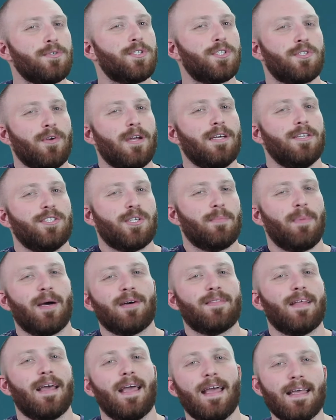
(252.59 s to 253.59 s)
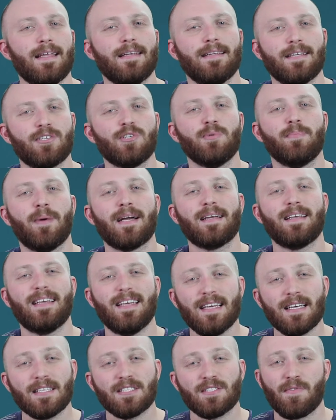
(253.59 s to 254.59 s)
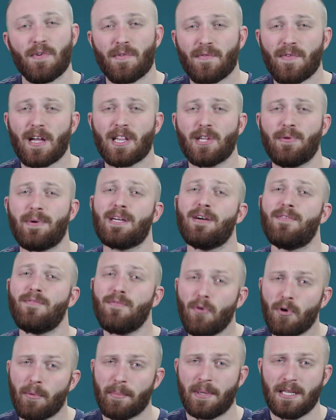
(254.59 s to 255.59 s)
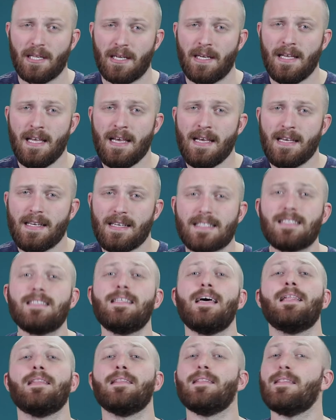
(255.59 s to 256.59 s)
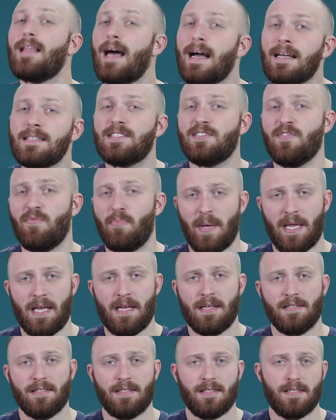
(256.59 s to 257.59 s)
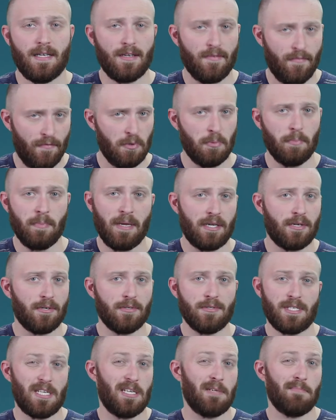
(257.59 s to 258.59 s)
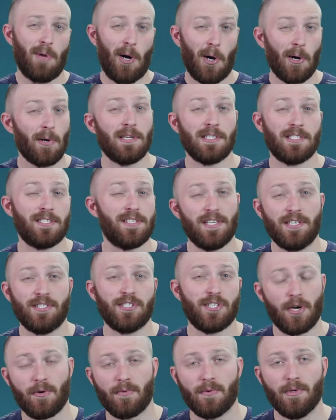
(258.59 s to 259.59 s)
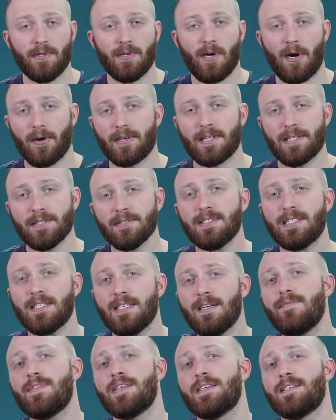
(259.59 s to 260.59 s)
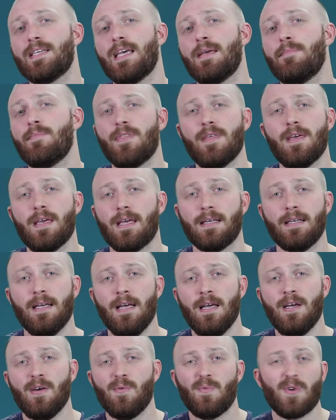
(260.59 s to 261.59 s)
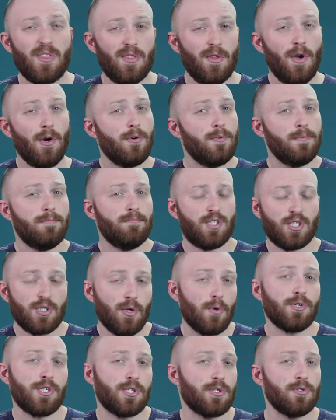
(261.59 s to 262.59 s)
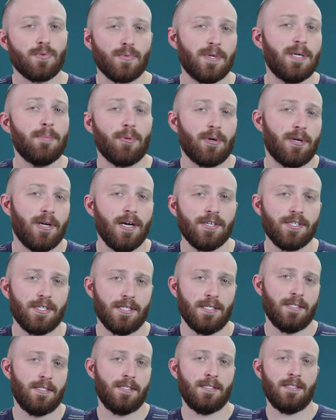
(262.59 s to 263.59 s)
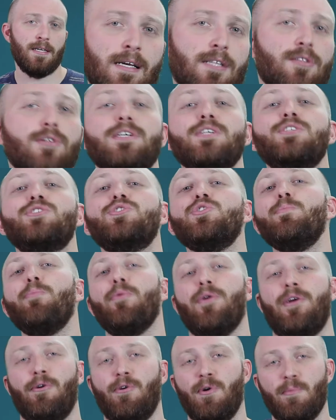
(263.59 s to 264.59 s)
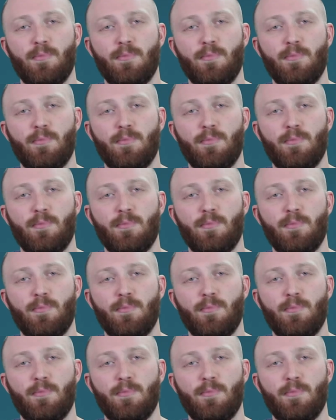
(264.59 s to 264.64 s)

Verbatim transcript: strange about the hate Nickelback gets for following a formula is that lots of bands and filmmakers and artists in general are guilty of the same thing, with no social repercussions. Look at superhero